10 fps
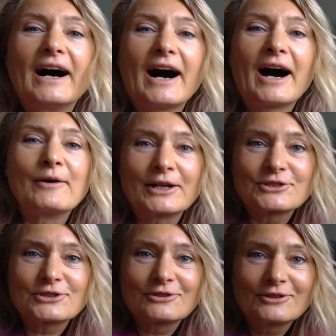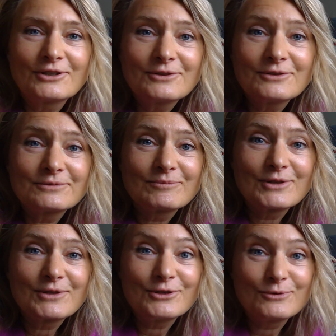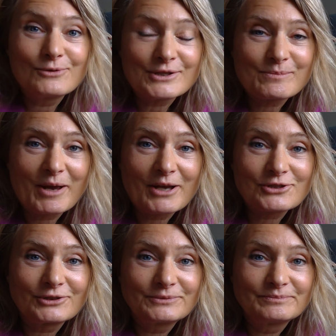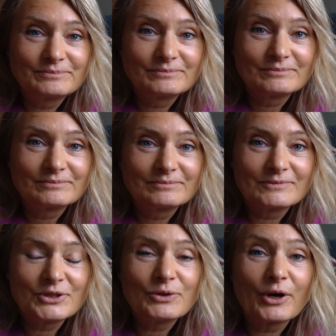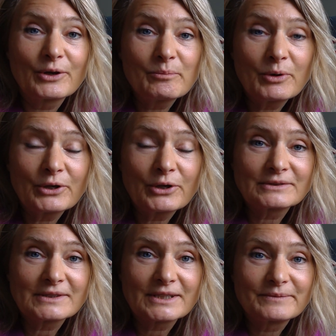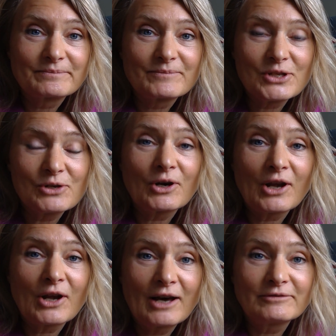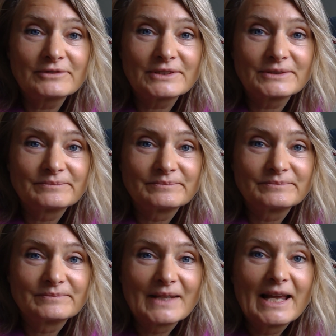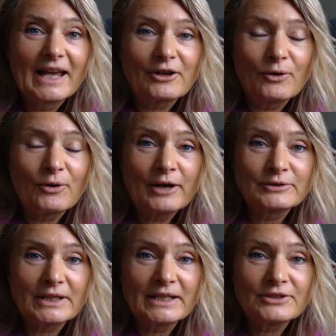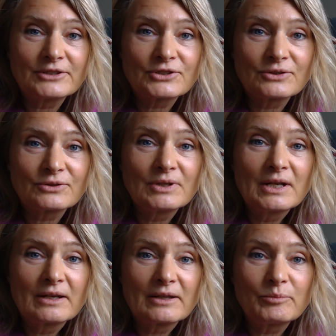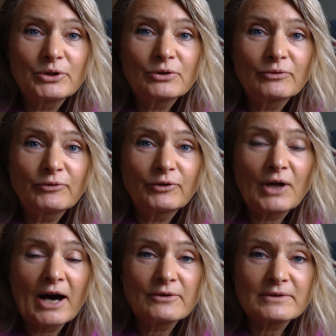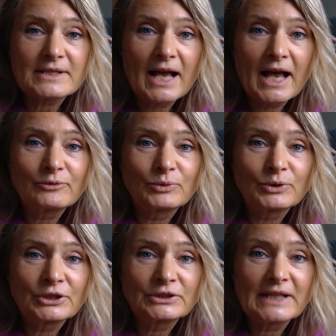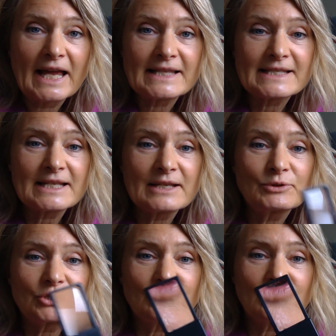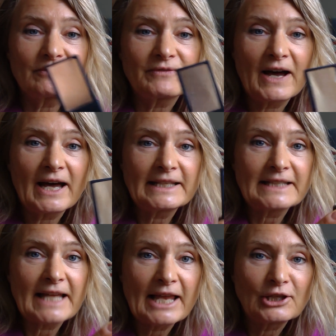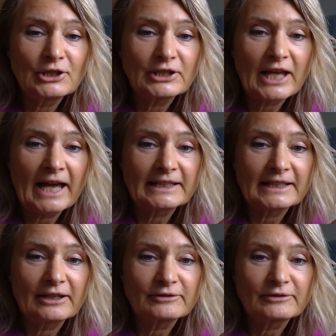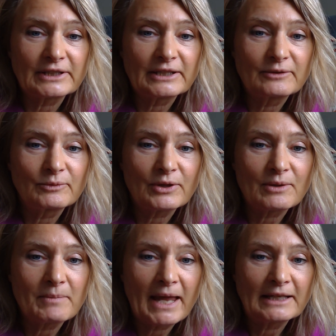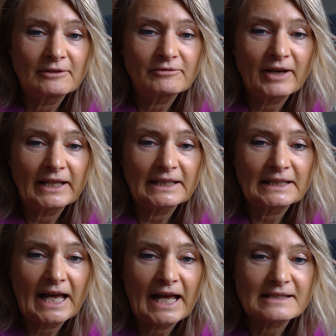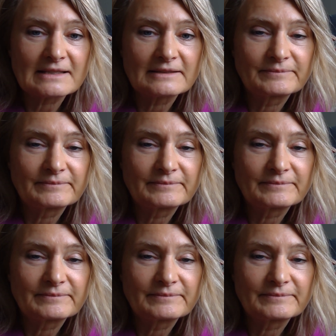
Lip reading: I want you to know you are special. You are important. You are loved. Go out into the beautiful outside world and see what you can find and look at carefully with a magnifying glass.